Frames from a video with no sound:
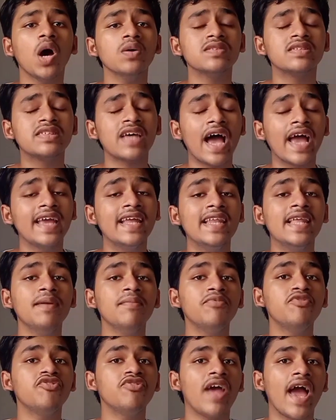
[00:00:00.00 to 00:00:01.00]
Now
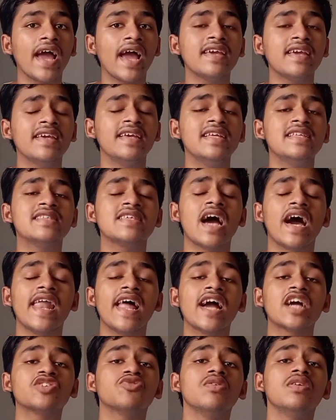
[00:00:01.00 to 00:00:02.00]
xylem tracheids
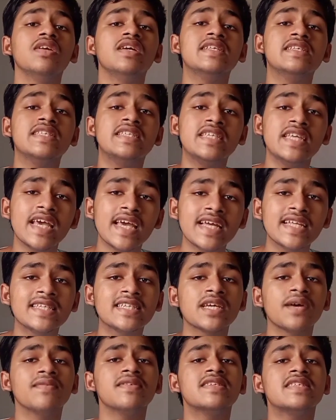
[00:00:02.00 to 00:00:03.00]
are actually
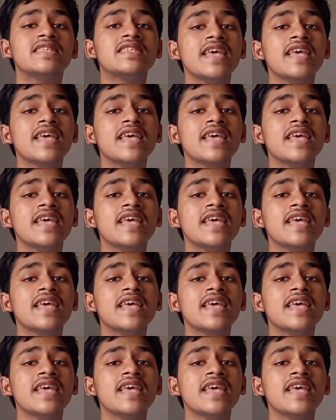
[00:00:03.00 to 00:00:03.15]
dead